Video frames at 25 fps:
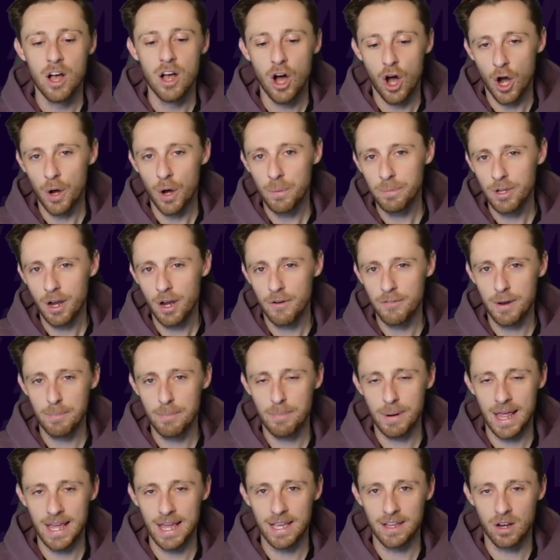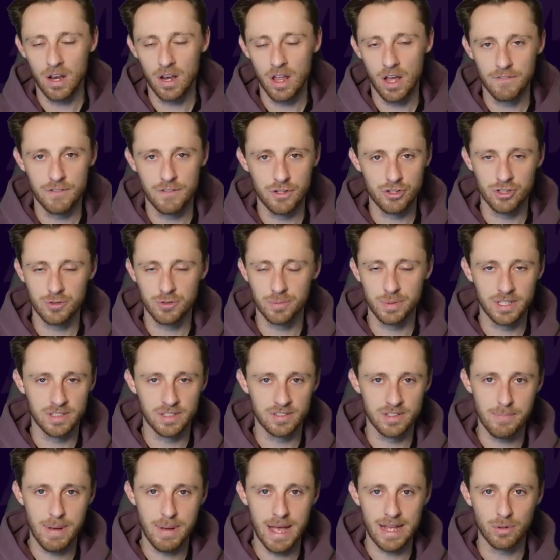I'm currently playing Kluivert just because
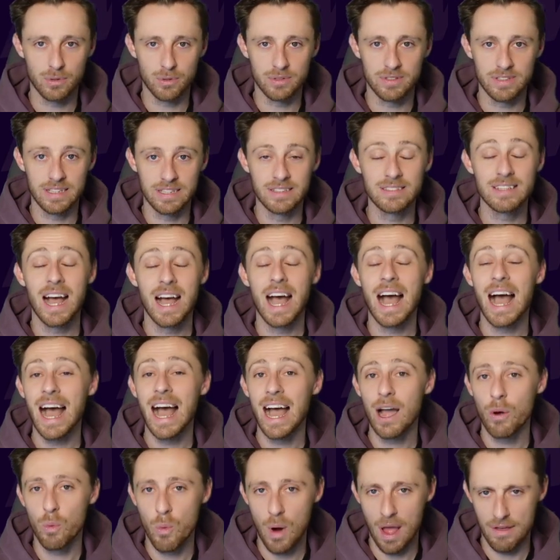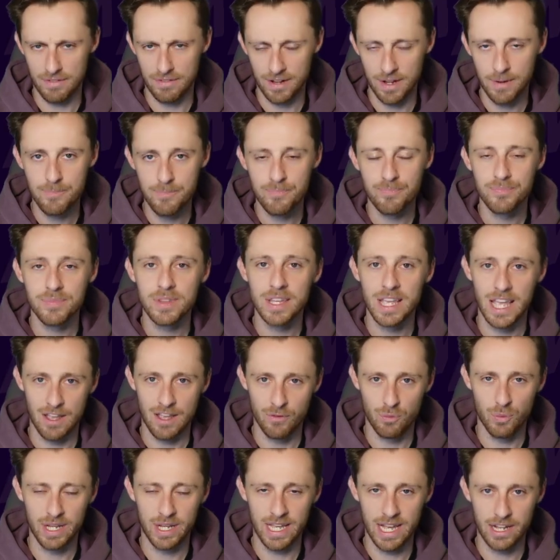of penalties. However,
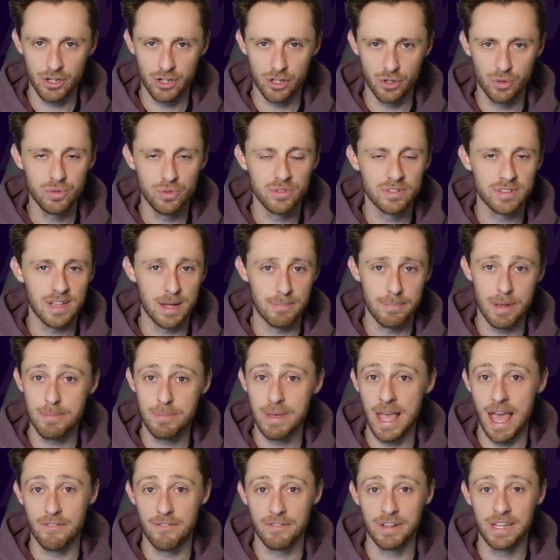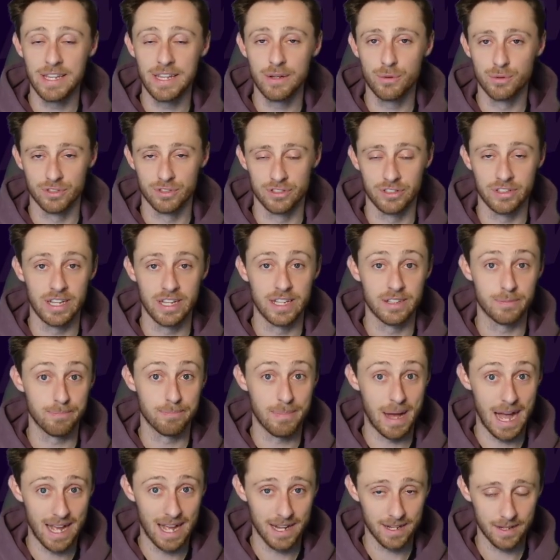if we get news that maybe Evan Nielsen is
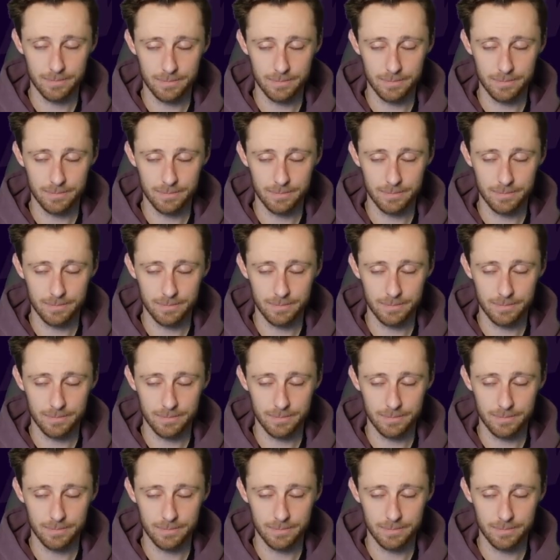back,